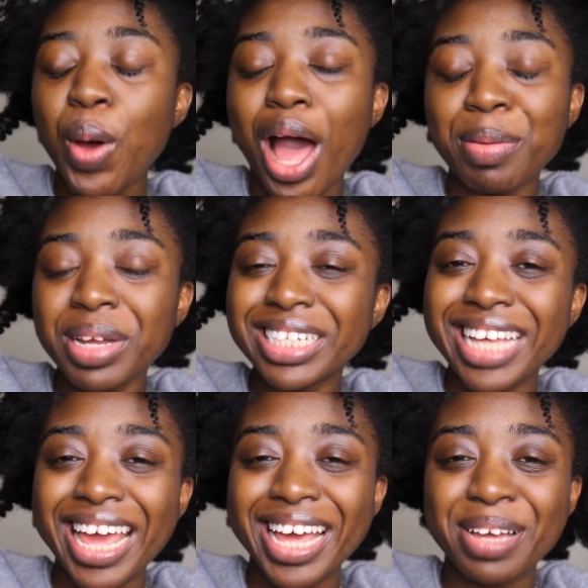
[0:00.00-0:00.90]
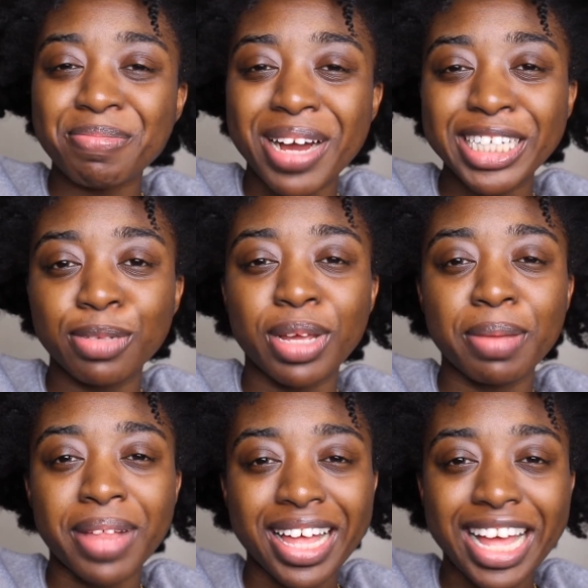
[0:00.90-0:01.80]
So I'm gonna take my
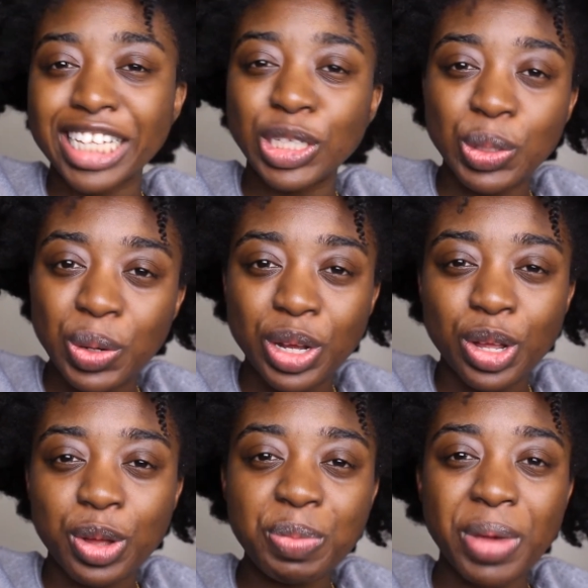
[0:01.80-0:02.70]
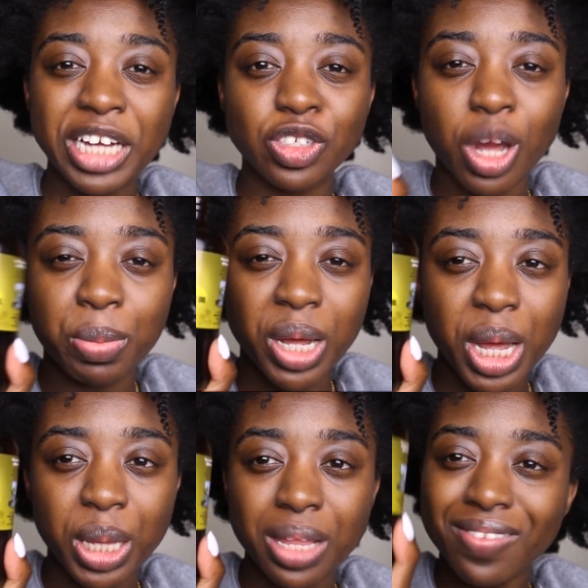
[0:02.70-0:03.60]
Jamaican Black Castor Oil by Tropic
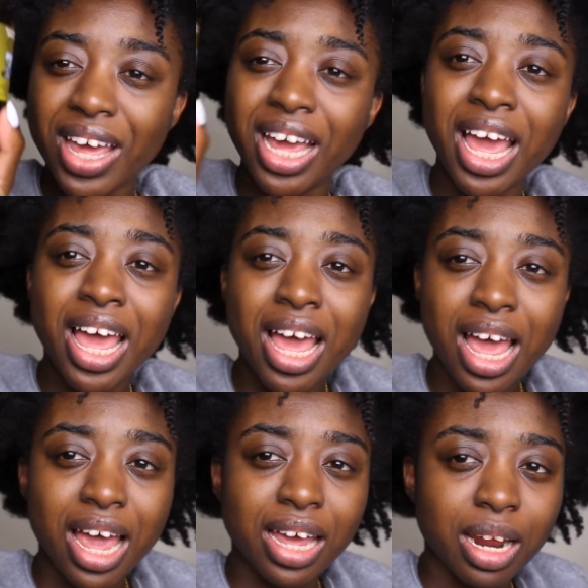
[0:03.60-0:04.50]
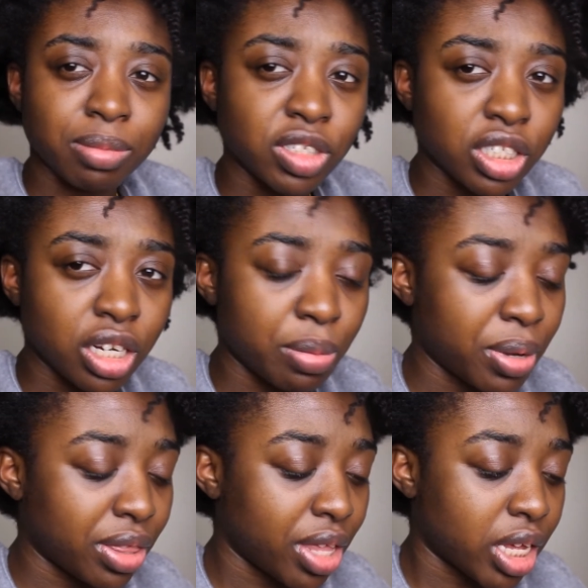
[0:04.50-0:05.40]
Living, and I'm just gonna
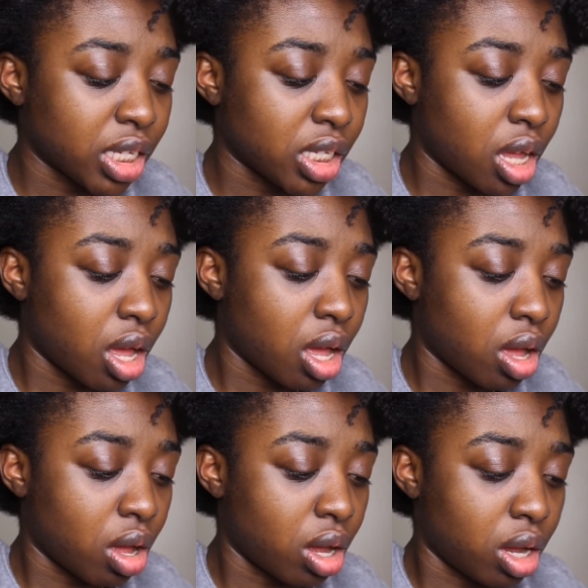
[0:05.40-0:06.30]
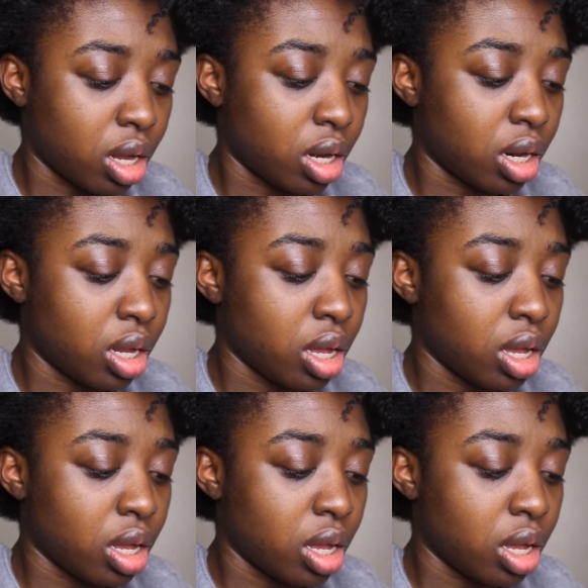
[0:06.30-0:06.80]
put this on